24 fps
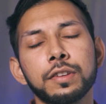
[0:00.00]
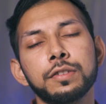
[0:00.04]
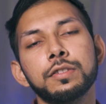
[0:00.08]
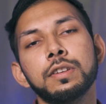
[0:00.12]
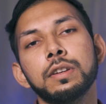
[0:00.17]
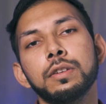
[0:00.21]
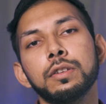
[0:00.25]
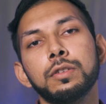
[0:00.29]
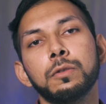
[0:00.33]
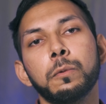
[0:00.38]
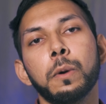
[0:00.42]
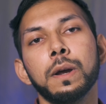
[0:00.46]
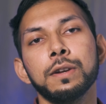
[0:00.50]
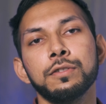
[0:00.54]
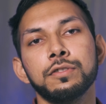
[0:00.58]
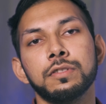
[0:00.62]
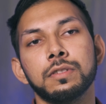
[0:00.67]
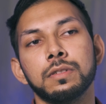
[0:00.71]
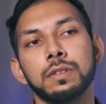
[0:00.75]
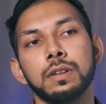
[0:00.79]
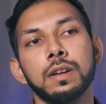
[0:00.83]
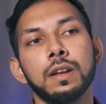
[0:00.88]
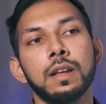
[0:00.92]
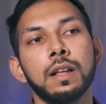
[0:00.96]
actually a good
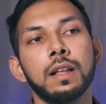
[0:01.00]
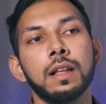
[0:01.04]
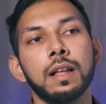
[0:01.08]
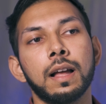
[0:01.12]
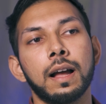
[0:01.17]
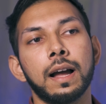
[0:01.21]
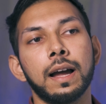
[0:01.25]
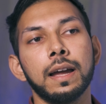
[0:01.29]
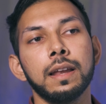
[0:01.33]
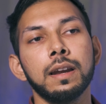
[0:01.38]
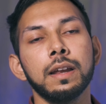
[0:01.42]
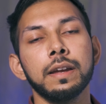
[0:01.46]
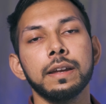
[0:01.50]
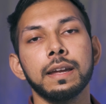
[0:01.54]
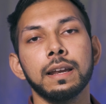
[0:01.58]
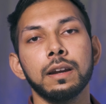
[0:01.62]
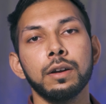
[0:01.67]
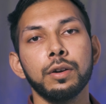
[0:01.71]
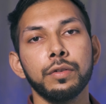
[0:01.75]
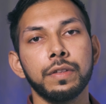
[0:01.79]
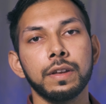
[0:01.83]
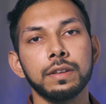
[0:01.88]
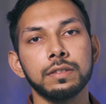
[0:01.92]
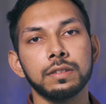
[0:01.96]
question. I like a
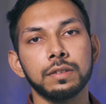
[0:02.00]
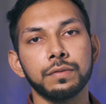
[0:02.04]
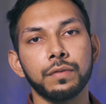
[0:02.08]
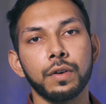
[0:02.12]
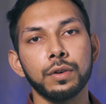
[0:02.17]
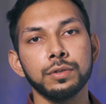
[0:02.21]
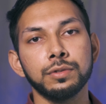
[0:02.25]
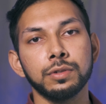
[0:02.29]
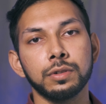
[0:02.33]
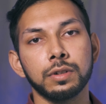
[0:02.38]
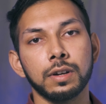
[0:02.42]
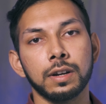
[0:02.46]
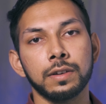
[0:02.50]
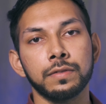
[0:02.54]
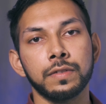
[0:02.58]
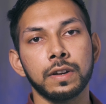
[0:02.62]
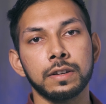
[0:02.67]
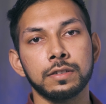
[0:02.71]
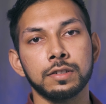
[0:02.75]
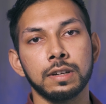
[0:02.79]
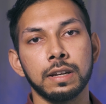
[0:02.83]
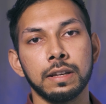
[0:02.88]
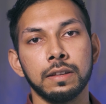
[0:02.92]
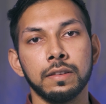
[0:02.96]
lot of things in photograph
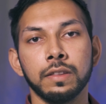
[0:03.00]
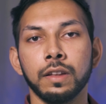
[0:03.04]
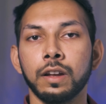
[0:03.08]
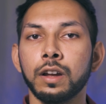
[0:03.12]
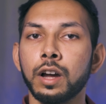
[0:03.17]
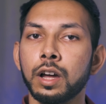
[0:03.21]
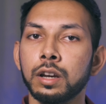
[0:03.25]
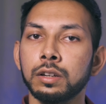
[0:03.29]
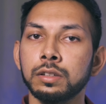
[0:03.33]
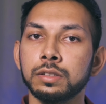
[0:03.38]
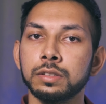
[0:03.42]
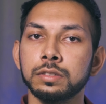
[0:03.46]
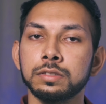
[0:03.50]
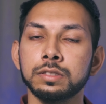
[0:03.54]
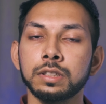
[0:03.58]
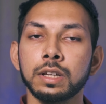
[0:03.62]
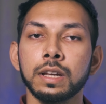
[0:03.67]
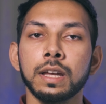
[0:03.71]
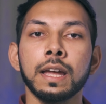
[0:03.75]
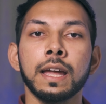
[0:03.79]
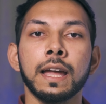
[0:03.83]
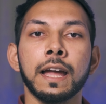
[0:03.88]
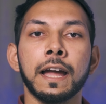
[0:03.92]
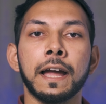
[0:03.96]
actually the colors
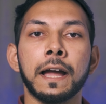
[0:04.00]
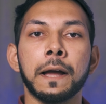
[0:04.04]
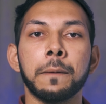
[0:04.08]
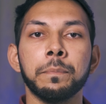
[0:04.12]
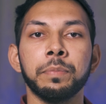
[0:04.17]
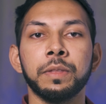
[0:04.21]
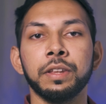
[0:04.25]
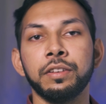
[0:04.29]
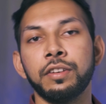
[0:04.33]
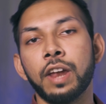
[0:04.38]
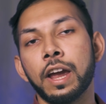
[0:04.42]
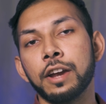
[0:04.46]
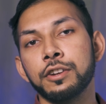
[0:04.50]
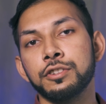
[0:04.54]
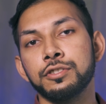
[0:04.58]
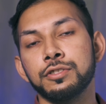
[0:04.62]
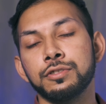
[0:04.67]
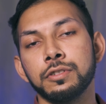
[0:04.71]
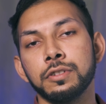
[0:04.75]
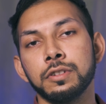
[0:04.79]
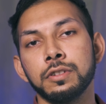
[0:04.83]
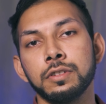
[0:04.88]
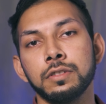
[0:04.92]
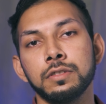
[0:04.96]
um, the
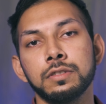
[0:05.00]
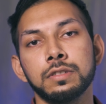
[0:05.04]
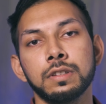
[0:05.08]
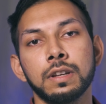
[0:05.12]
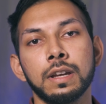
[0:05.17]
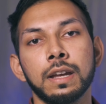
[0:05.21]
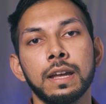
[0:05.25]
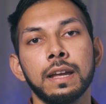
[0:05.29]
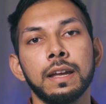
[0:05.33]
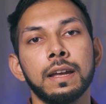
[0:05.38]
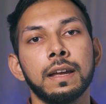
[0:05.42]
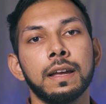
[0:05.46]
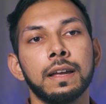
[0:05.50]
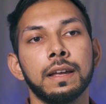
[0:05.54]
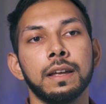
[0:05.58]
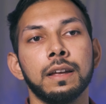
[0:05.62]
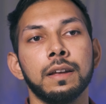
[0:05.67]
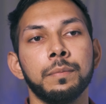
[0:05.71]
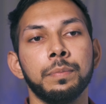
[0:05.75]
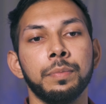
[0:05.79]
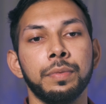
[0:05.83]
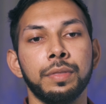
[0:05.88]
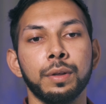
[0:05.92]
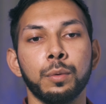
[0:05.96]
textures
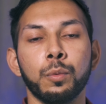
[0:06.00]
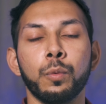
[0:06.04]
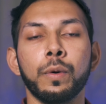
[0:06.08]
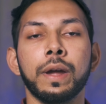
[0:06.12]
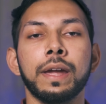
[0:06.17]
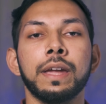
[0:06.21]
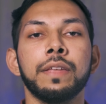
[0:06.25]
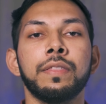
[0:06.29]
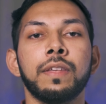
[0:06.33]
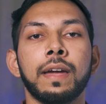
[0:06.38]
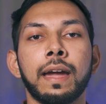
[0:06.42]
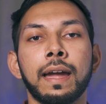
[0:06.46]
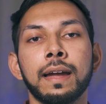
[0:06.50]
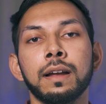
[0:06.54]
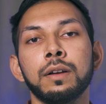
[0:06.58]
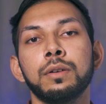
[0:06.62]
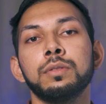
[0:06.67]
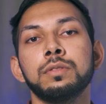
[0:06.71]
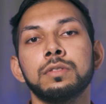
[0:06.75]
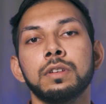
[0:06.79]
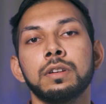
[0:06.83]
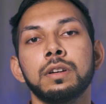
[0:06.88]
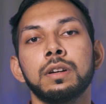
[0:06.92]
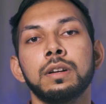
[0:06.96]
um, the way the
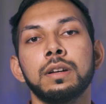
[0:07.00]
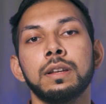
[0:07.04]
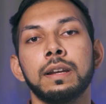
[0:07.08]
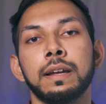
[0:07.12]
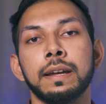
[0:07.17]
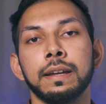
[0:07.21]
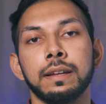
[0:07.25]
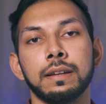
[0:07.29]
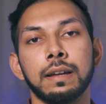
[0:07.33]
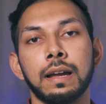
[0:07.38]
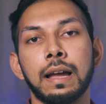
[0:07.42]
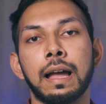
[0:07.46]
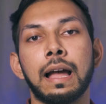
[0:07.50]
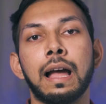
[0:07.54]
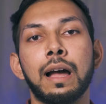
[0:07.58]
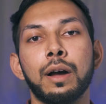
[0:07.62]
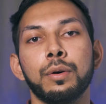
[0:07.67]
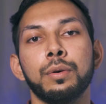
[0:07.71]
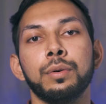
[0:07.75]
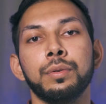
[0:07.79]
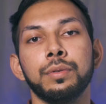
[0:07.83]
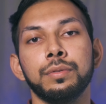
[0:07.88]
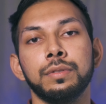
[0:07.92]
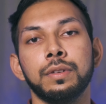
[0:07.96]
angles are, like
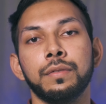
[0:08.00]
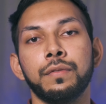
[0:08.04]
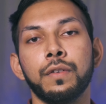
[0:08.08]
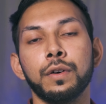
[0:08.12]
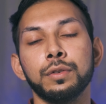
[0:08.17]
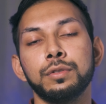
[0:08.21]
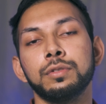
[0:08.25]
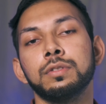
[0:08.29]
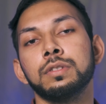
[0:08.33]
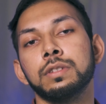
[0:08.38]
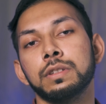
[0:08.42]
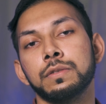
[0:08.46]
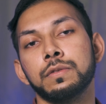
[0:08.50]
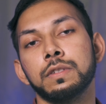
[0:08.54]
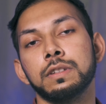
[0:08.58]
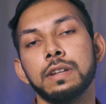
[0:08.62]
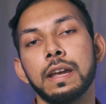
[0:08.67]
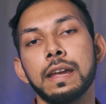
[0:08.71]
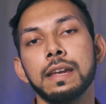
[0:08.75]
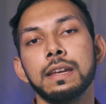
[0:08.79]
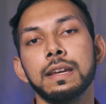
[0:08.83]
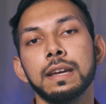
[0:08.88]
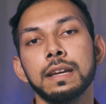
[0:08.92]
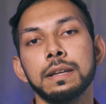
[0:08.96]
how the photographs were
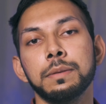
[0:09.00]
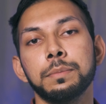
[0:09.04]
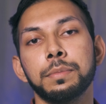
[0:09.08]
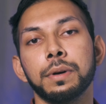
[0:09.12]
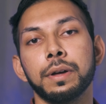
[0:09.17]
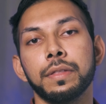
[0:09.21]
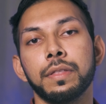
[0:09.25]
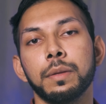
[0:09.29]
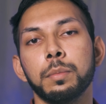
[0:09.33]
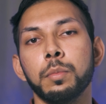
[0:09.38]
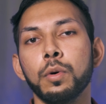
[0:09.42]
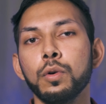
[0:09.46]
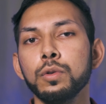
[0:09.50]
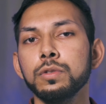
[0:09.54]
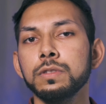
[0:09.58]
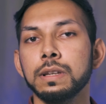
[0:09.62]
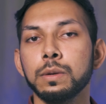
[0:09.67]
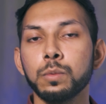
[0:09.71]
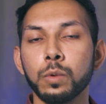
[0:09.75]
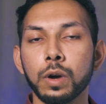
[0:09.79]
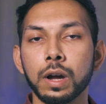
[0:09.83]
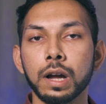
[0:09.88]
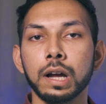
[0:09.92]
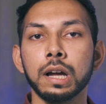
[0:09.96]
taken. But the
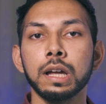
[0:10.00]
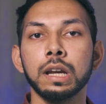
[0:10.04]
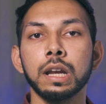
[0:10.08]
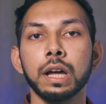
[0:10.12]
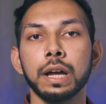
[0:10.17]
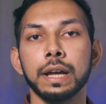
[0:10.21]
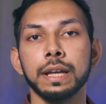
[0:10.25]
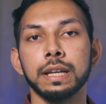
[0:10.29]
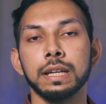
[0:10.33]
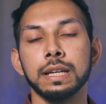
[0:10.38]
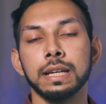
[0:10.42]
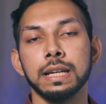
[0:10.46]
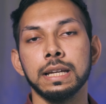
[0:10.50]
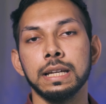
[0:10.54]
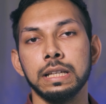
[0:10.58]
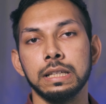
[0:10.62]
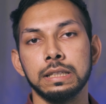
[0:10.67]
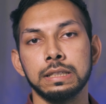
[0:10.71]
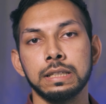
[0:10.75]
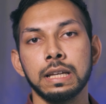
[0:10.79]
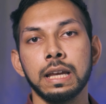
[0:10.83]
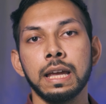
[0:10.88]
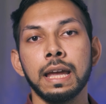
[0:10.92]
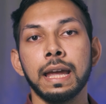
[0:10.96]
mostly what I like
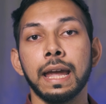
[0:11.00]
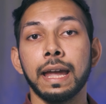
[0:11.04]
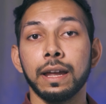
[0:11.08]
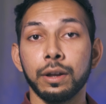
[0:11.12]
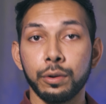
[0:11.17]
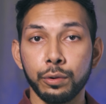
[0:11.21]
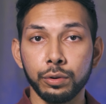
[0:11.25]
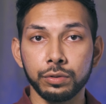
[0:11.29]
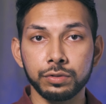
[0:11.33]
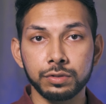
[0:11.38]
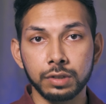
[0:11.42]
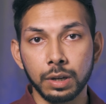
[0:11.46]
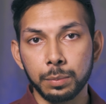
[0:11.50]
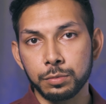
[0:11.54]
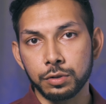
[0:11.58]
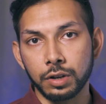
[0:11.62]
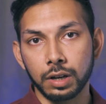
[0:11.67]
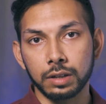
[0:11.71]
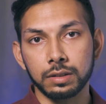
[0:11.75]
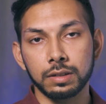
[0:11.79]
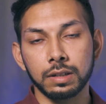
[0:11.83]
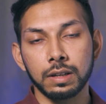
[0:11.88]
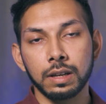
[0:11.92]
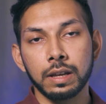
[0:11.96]
is a good
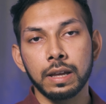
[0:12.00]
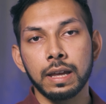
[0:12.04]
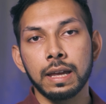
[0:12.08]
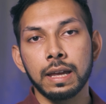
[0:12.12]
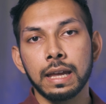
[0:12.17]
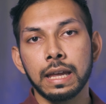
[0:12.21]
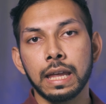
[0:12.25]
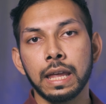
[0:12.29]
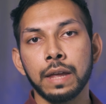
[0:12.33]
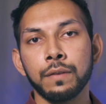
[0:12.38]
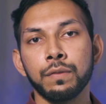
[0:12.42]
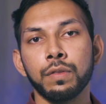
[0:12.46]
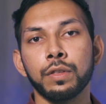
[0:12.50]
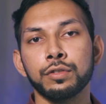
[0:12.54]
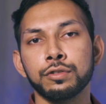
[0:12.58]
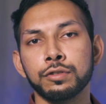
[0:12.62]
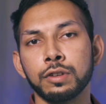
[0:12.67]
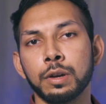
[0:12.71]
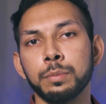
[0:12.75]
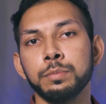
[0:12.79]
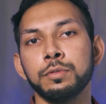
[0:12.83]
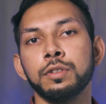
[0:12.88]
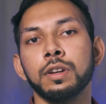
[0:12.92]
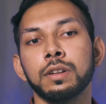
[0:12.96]
subject. If the
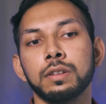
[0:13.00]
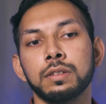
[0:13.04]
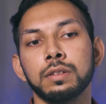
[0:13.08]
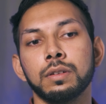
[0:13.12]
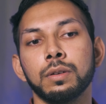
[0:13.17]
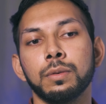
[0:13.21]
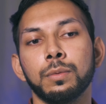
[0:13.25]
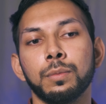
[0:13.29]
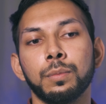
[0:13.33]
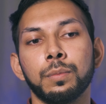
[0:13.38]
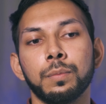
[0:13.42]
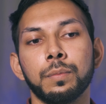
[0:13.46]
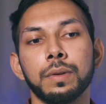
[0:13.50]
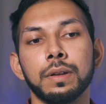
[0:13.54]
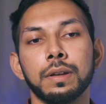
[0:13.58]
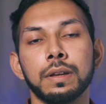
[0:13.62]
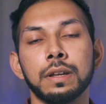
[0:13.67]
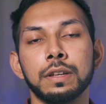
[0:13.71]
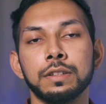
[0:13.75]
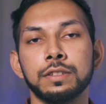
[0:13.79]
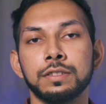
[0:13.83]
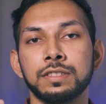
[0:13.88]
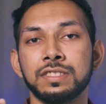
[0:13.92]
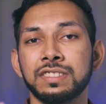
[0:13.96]
subject
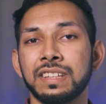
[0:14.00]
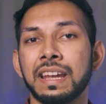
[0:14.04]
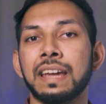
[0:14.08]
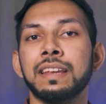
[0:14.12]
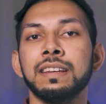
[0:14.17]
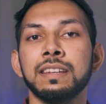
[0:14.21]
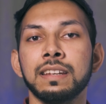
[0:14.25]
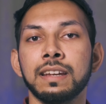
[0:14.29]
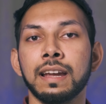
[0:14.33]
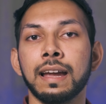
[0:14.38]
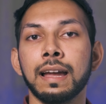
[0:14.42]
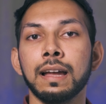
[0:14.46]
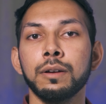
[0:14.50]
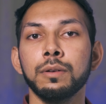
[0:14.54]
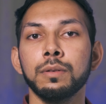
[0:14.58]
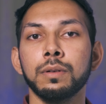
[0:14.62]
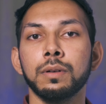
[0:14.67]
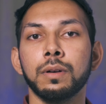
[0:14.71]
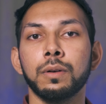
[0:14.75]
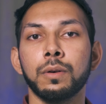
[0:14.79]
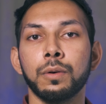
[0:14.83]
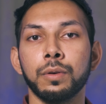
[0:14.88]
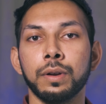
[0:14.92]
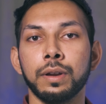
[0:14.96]
is standing
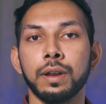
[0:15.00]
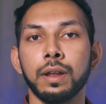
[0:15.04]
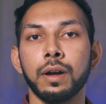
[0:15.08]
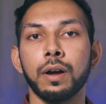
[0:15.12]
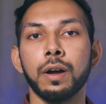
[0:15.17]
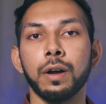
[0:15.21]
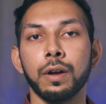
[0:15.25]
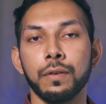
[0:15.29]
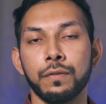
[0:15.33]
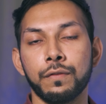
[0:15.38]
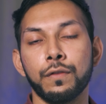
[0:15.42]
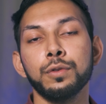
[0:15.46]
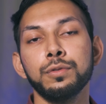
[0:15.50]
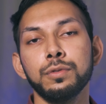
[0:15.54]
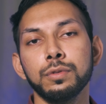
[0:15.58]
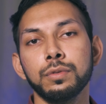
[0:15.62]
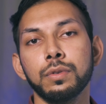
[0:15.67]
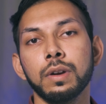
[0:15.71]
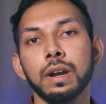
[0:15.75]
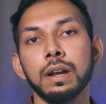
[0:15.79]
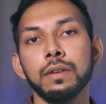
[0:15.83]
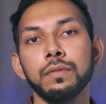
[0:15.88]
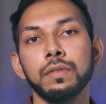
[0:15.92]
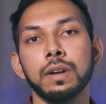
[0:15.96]
out on a
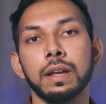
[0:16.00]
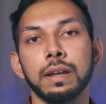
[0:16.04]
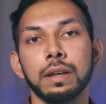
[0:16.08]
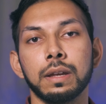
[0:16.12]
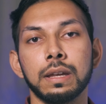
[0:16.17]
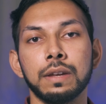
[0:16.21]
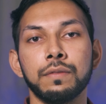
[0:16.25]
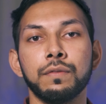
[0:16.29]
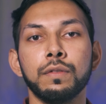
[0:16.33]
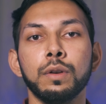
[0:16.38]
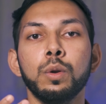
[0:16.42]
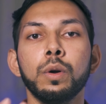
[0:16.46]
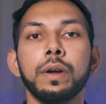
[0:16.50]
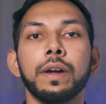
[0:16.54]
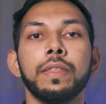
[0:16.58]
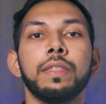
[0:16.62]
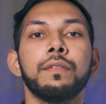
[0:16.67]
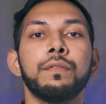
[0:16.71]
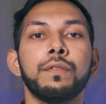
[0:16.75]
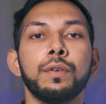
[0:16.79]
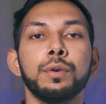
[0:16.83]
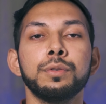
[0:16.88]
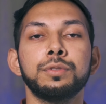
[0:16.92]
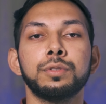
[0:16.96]
photograph, like if you look at
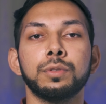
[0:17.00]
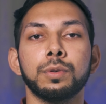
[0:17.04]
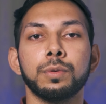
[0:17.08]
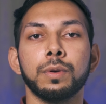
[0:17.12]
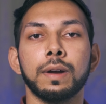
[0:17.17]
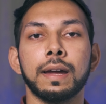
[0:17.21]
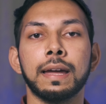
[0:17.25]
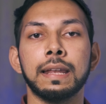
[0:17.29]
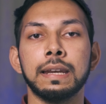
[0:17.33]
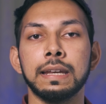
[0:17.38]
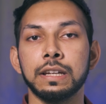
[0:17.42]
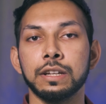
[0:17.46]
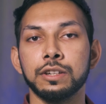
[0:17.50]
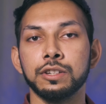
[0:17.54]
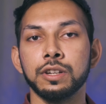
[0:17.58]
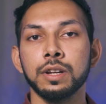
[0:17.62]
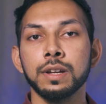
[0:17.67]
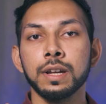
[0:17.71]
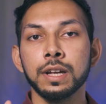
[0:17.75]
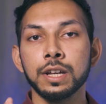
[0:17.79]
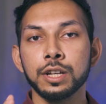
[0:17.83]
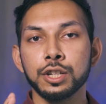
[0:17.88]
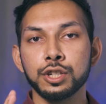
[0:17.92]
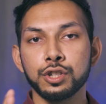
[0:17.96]
the photo and you can
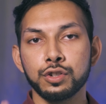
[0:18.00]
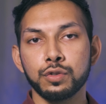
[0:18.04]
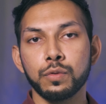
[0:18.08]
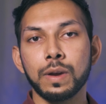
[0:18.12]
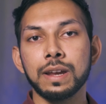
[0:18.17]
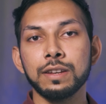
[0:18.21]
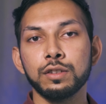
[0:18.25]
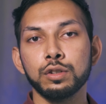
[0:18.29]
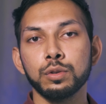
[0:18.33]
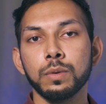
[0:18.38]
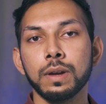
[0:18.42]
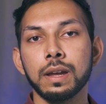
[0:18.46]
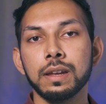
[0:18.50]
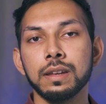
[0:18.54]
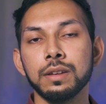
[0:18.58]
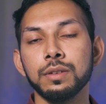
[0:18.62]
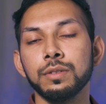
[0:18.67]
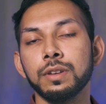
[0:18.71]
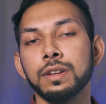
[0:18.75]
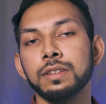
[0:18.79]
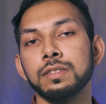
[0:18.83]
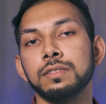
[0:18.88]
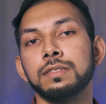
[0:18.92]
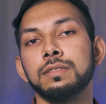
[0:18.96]
straight away
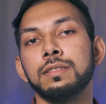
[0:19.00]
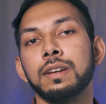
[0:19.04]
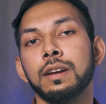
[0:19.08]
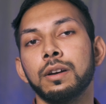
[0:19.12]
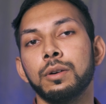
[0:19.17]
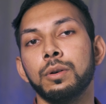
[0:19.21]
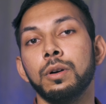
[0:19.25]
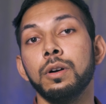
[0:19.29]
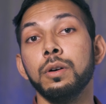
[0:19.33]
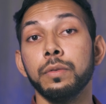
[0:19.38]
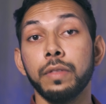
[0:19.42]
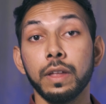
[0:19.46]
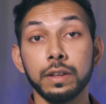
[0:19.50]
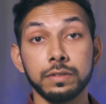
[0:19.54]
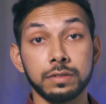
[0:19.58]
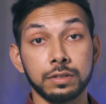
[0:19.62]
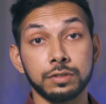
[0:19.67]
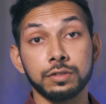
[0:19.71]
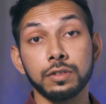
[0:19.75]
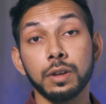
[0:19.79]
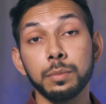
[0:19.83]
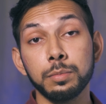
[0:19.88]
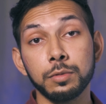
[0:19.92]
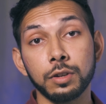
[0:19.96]
you can tell, oh, that's the
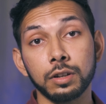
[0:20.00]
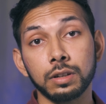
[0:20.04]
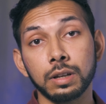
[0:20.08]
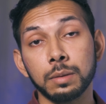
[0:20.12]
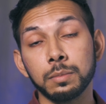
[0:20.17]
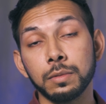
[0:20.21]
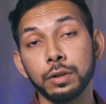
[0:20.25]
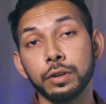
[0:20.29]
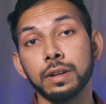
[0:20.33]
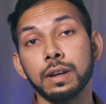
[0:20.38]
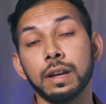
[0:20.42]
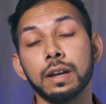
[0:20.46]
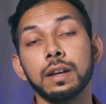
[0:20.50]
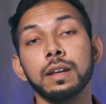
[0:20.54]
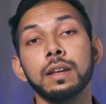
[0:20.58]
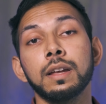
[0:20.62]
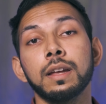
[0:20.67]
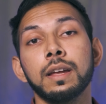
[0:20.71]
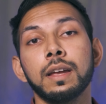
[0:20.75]
subject I'm looking at.